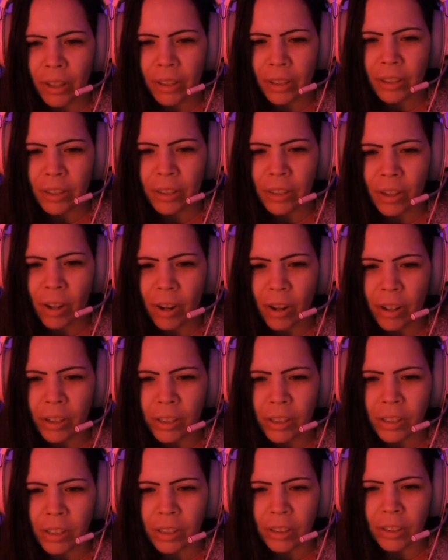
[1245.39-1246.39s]

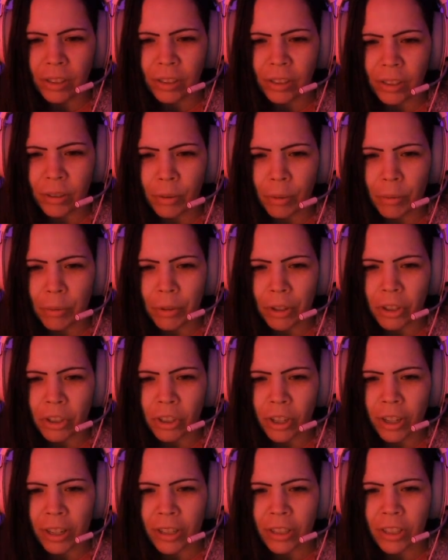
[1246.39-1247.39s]
socks or the one with the
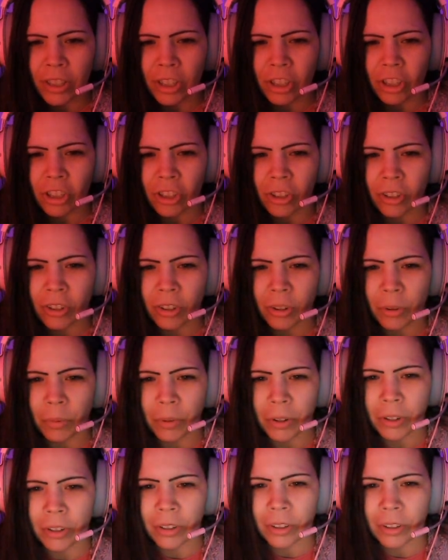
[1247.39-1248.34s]
giant t-shirt or what?